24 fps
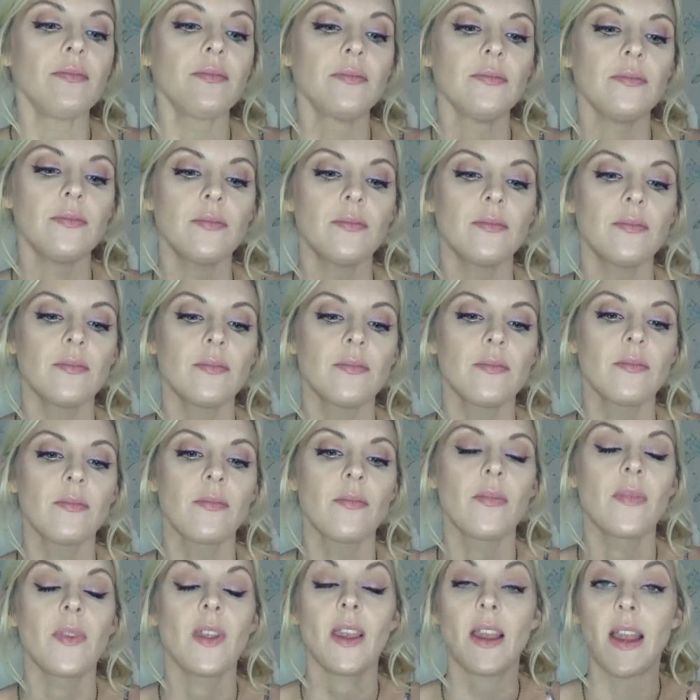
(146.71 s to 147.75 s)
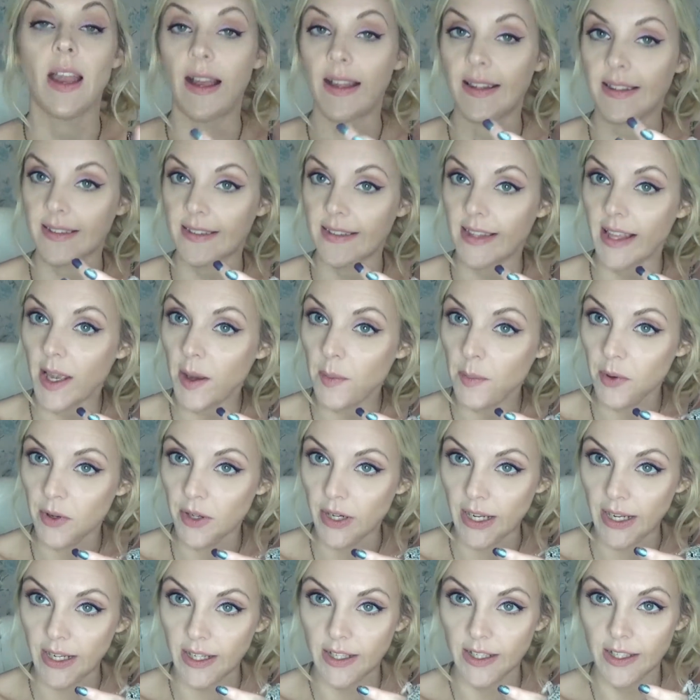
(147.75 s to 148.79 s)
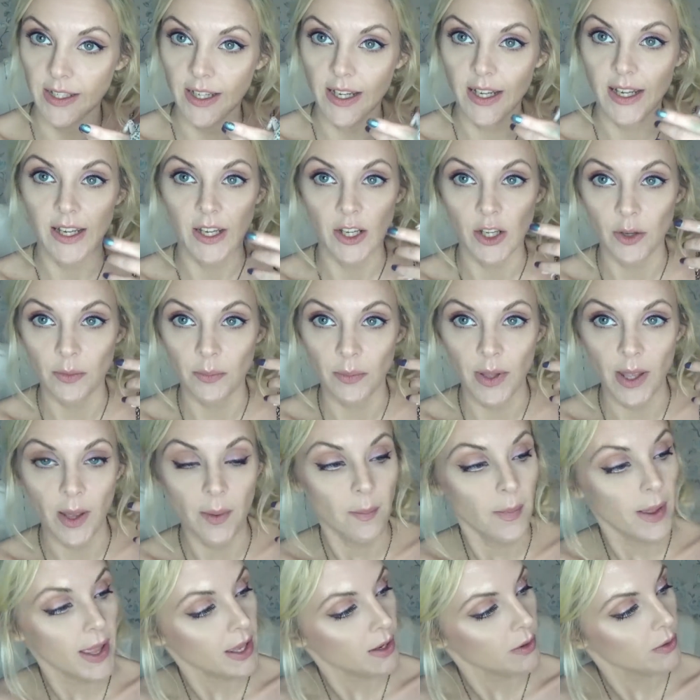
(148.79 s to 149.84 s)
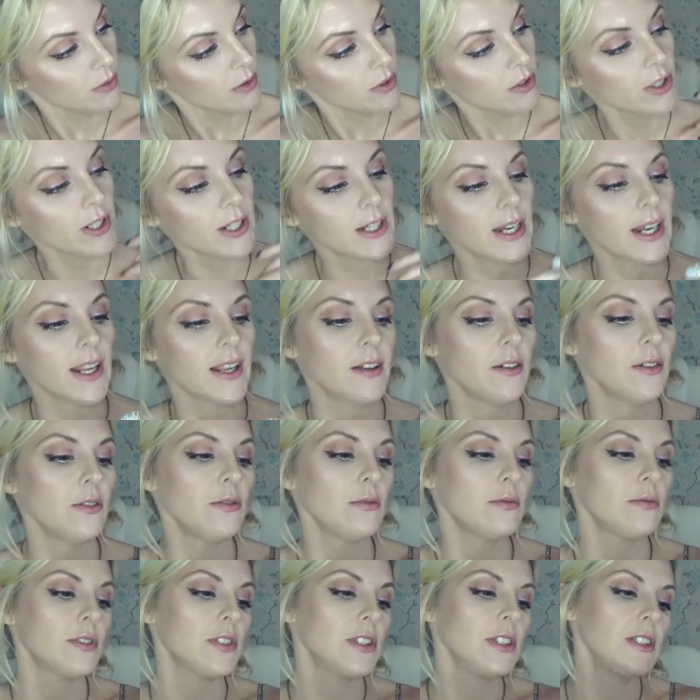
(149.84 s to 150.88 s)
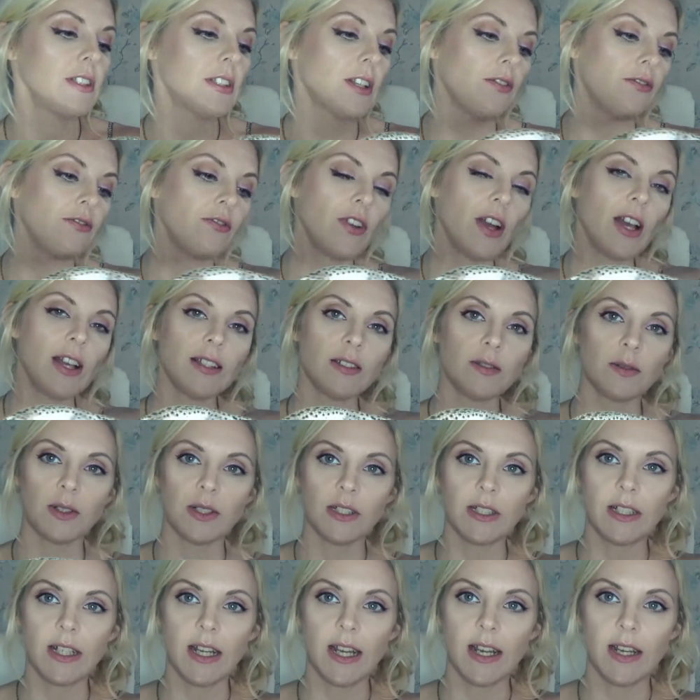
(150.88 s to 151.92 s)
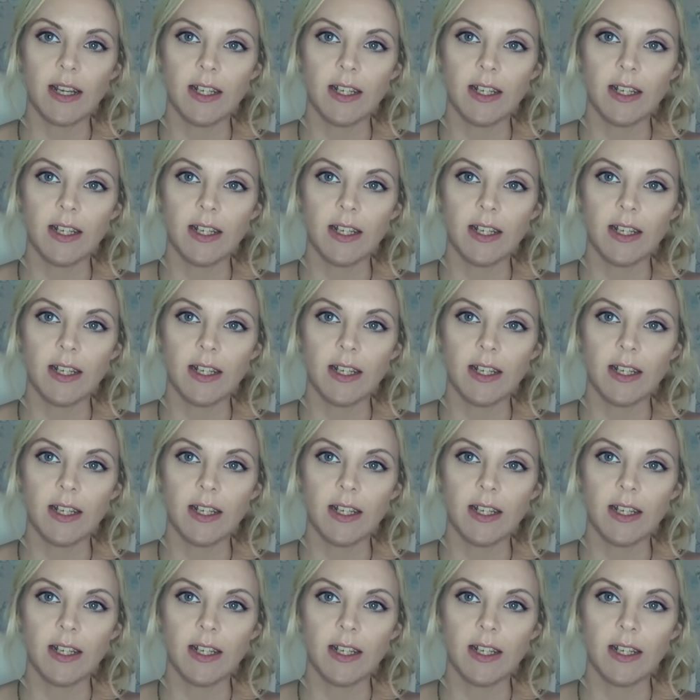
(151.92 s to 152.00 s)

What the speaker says: As their body. Could be a male, couldn't it? Oh, she's a fast one today.